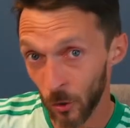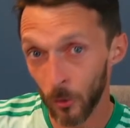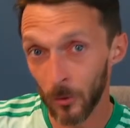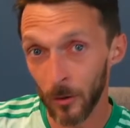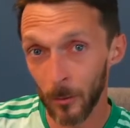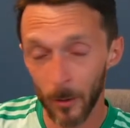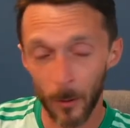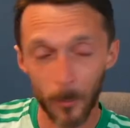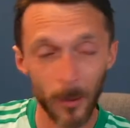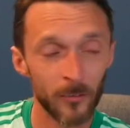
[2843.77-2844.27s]
they
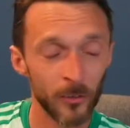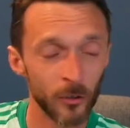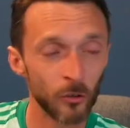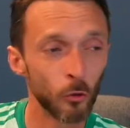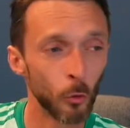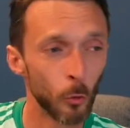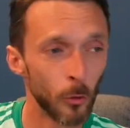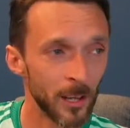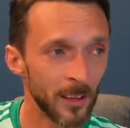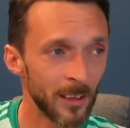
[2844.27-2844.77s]
were a bit of a
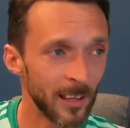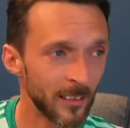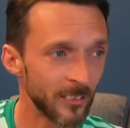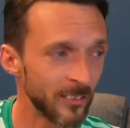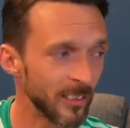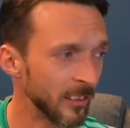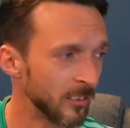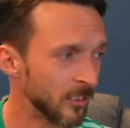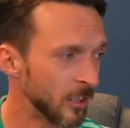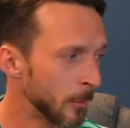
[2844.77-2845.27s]
story that
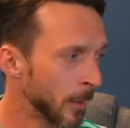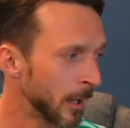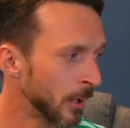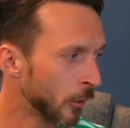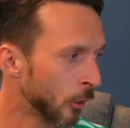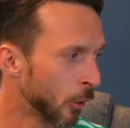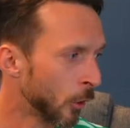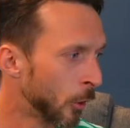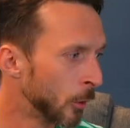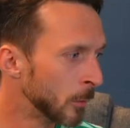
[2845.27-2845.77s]
season, you might
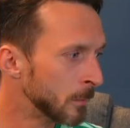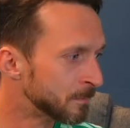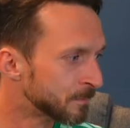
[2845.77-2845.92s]
recall.